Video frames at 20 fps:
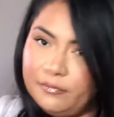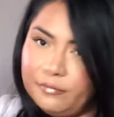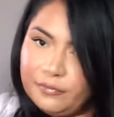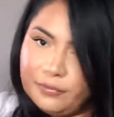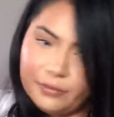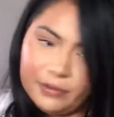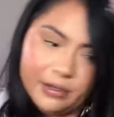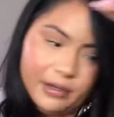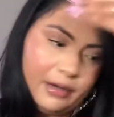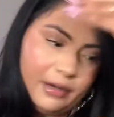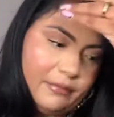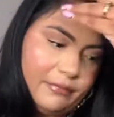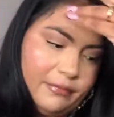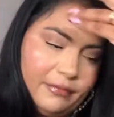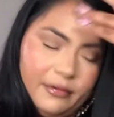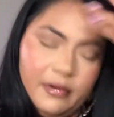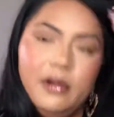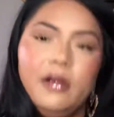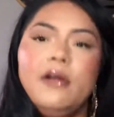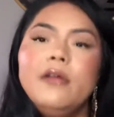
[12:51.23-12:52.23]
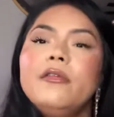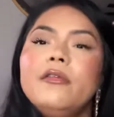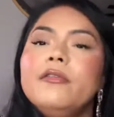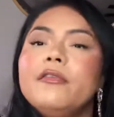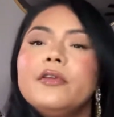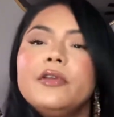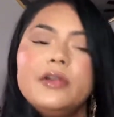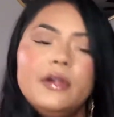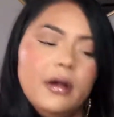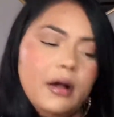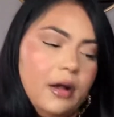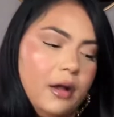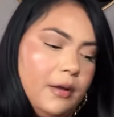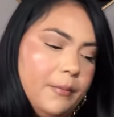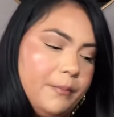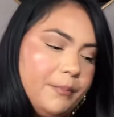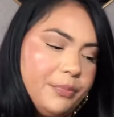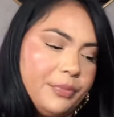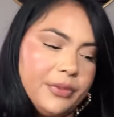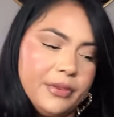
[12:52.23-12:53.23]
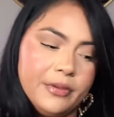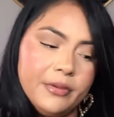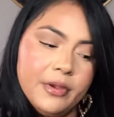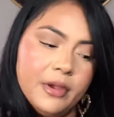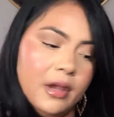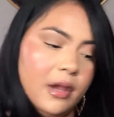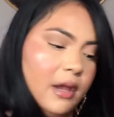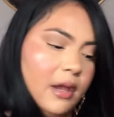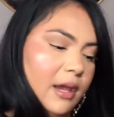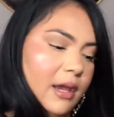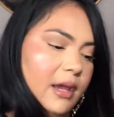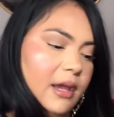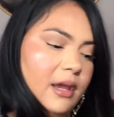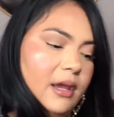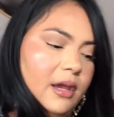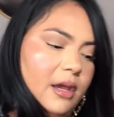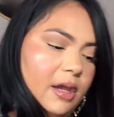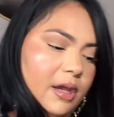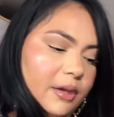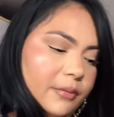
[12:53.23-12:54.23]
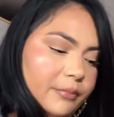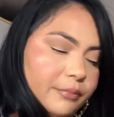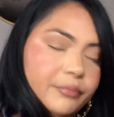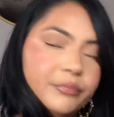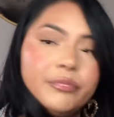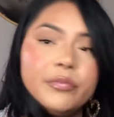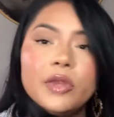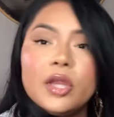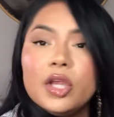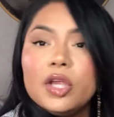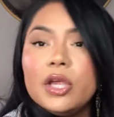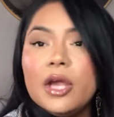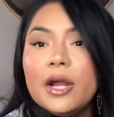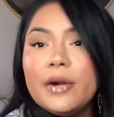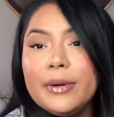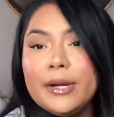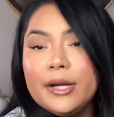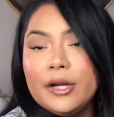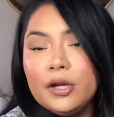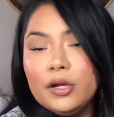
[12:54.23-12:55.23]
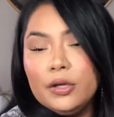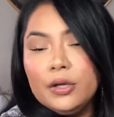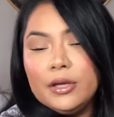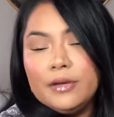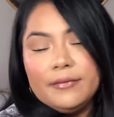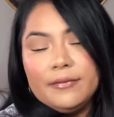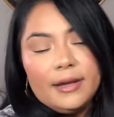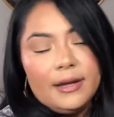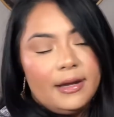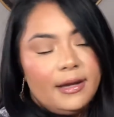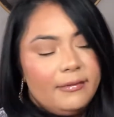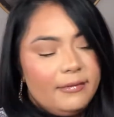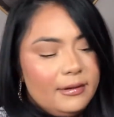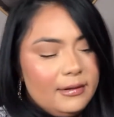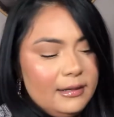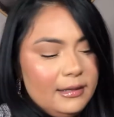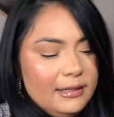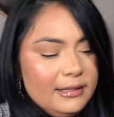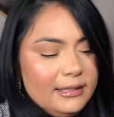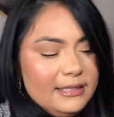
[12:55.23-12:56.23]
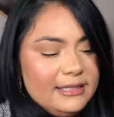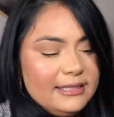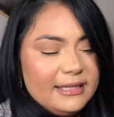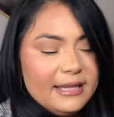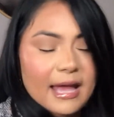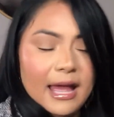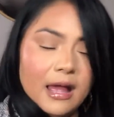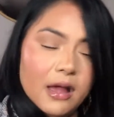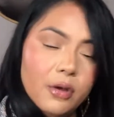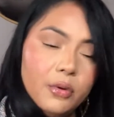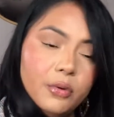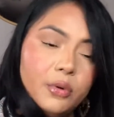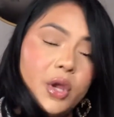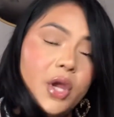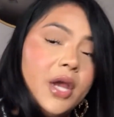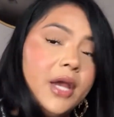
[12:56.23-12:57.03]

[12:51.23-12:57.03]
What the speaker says: for here for y'all. And you already know, if you have a discount,